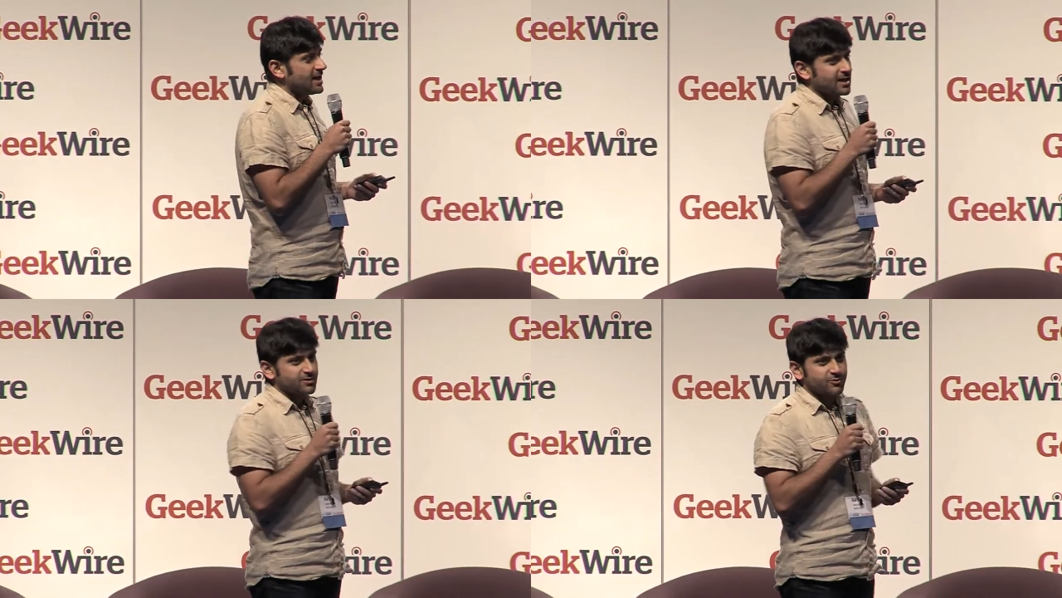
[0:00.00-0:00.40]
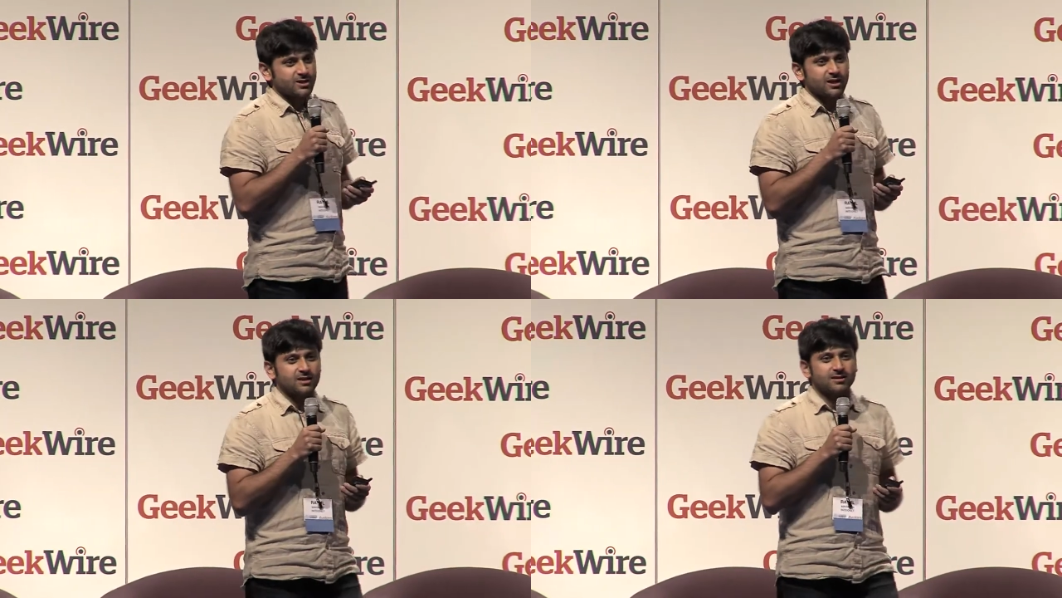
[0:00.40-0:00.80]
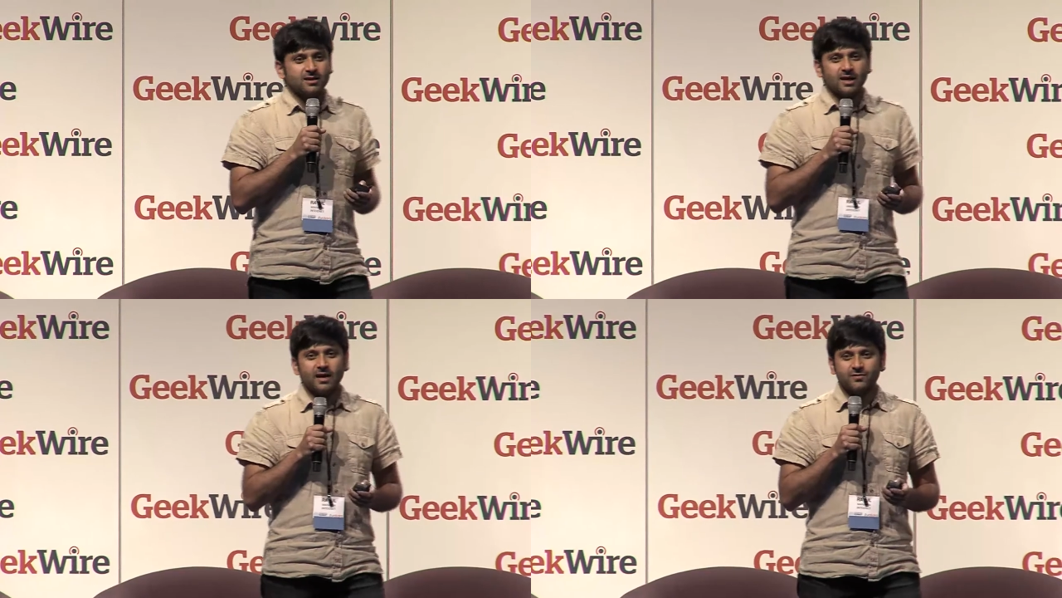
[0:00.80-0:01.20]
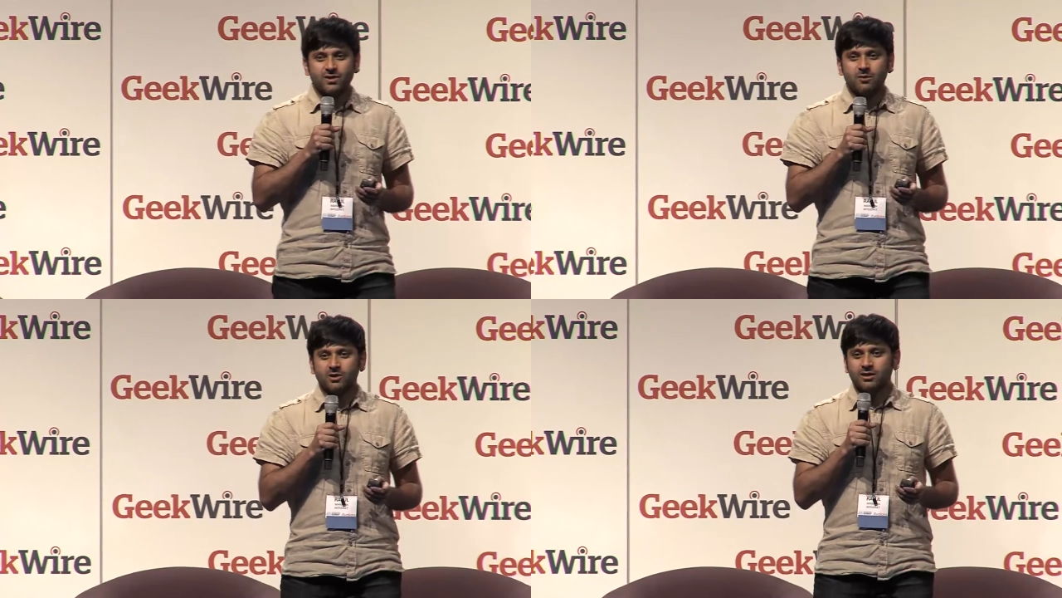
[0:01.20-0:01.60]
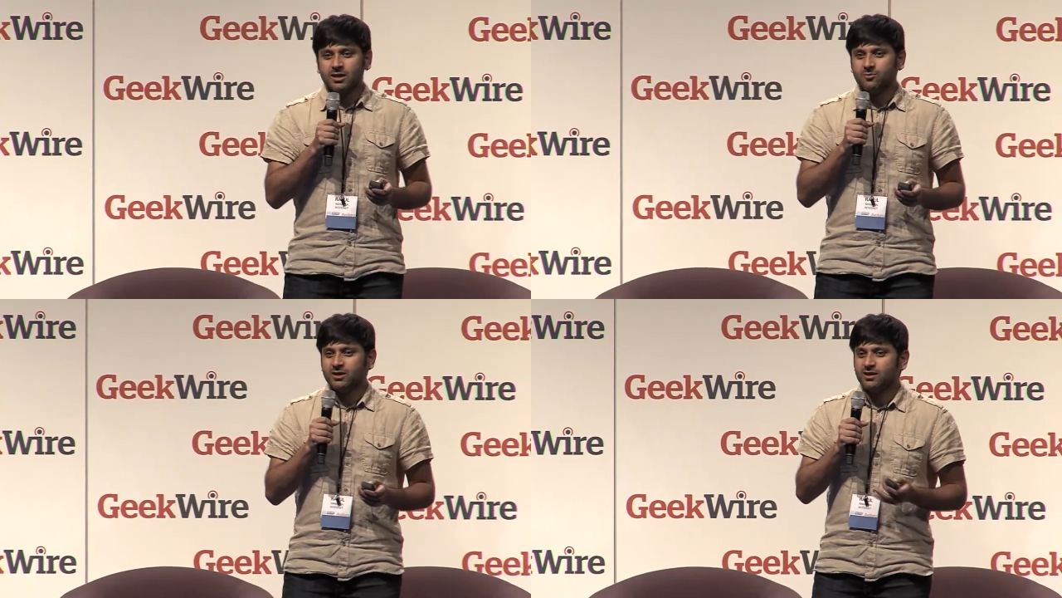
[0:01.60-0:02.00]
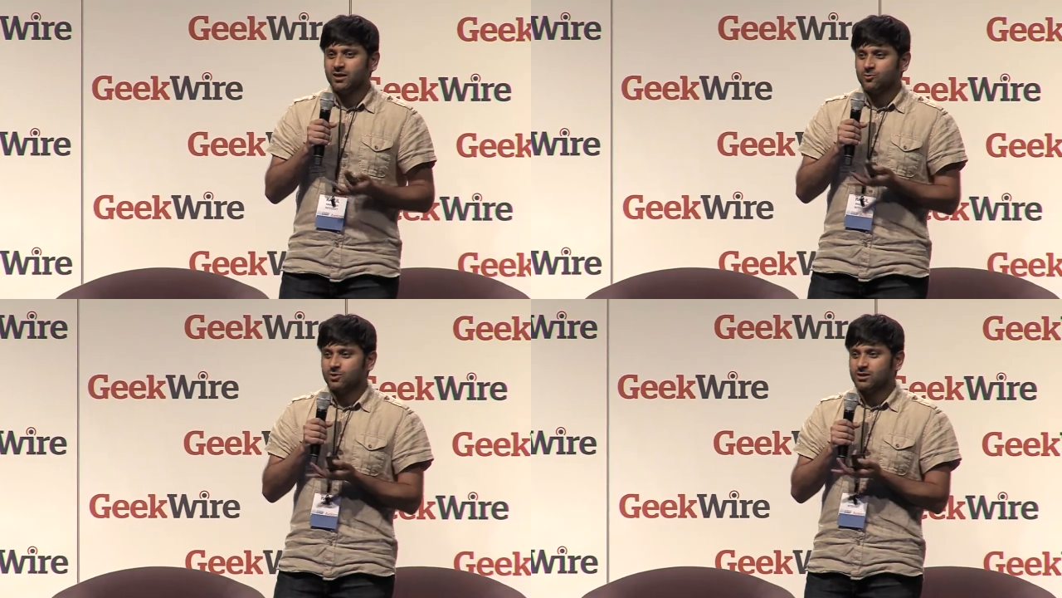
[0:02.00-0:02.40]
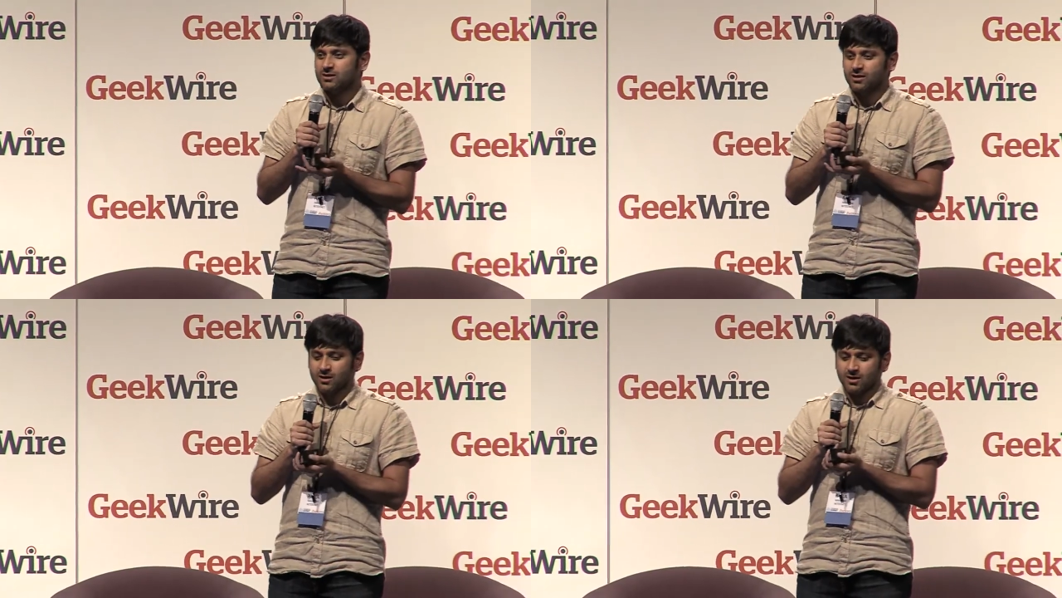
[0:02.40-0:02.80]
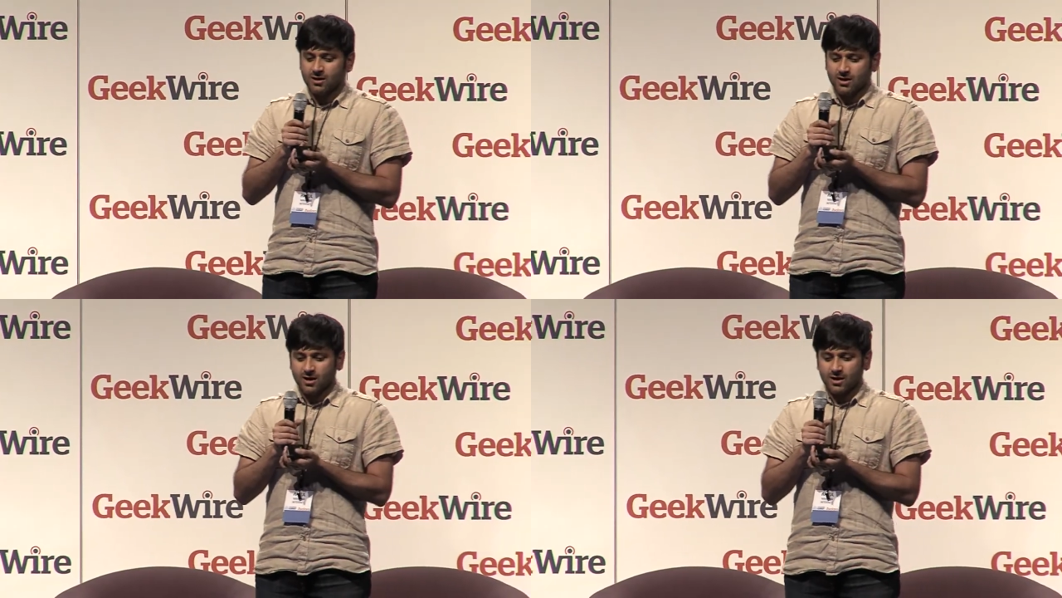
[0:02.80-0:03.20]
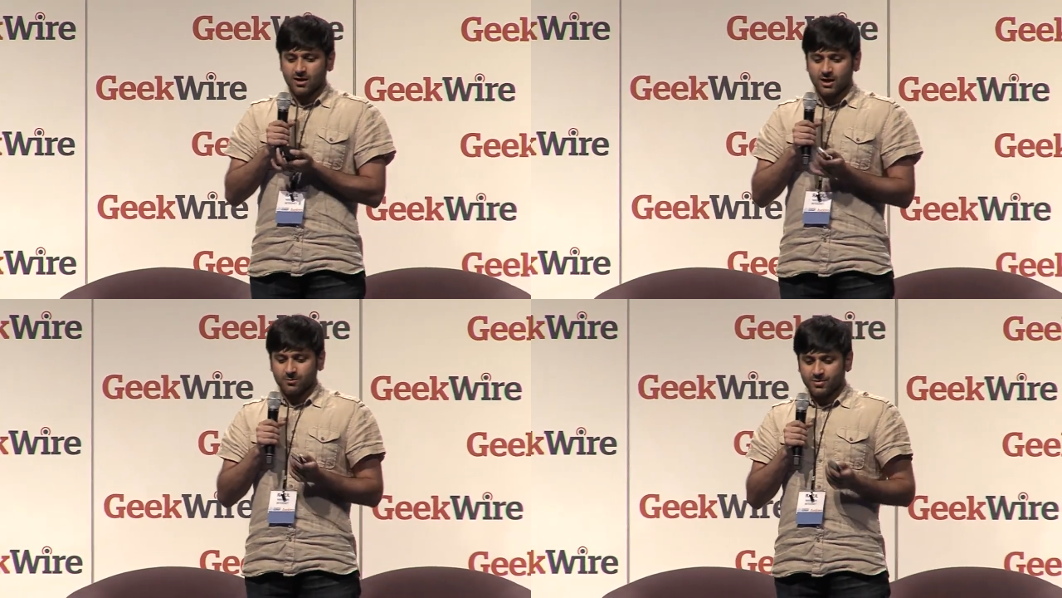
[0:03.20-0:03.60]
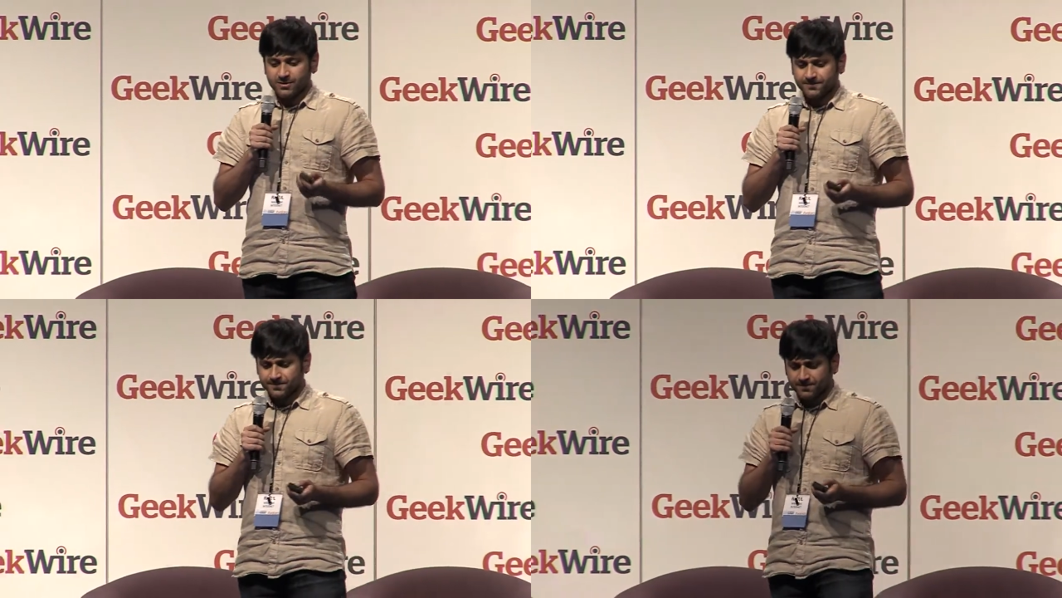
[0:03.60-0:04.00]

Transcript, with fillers: as a result, have trouble keeping the networks uh, up.